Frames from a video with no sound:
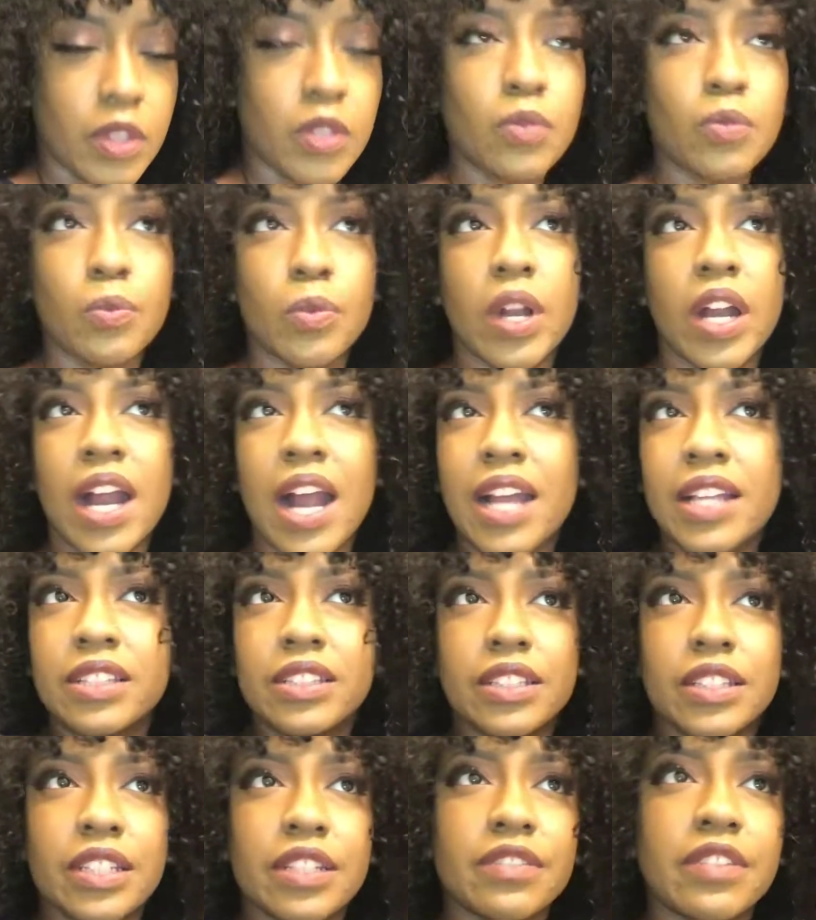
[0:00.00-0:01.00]
where I
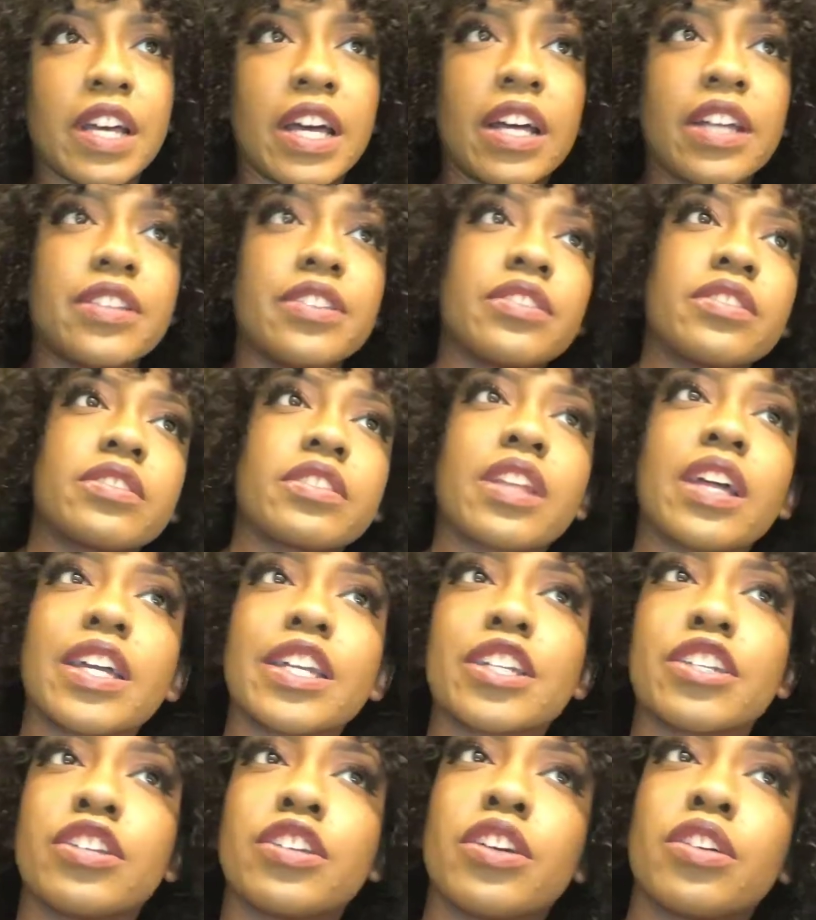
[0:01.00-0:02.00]
live at, there's
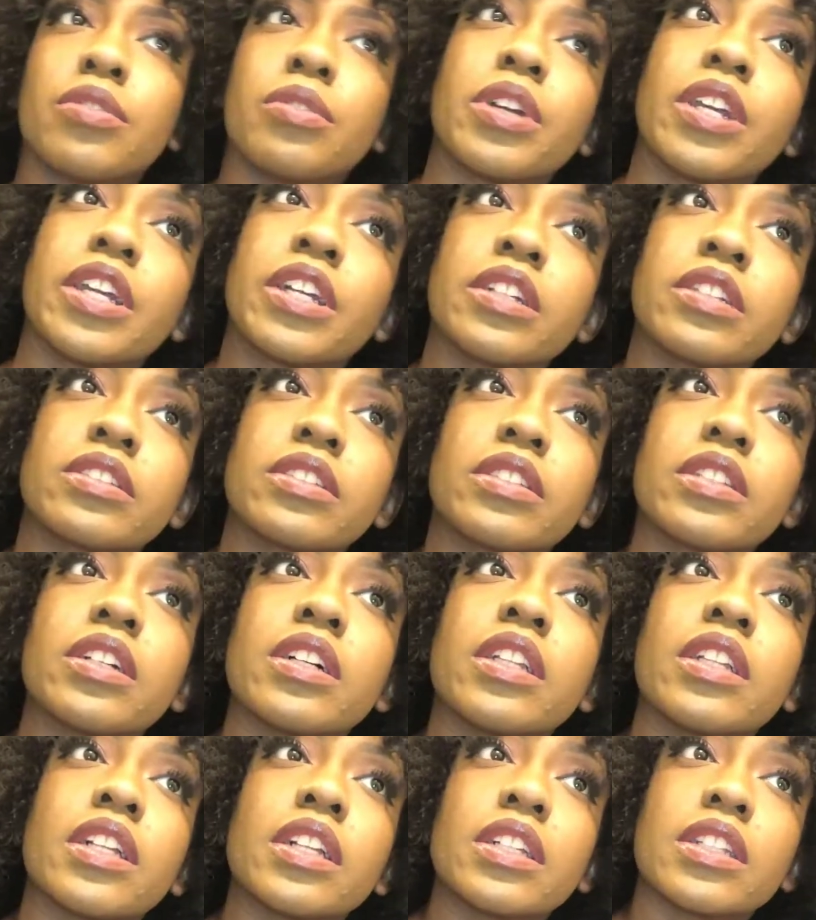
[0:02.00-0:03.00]
like no
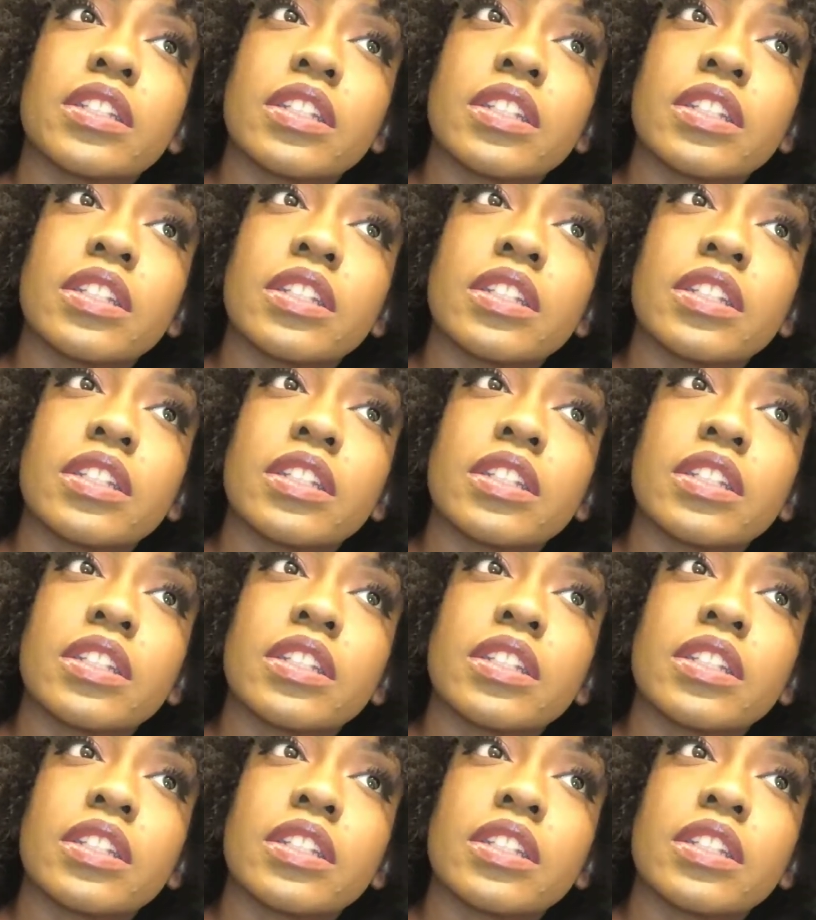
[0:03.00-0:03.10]
hairstylists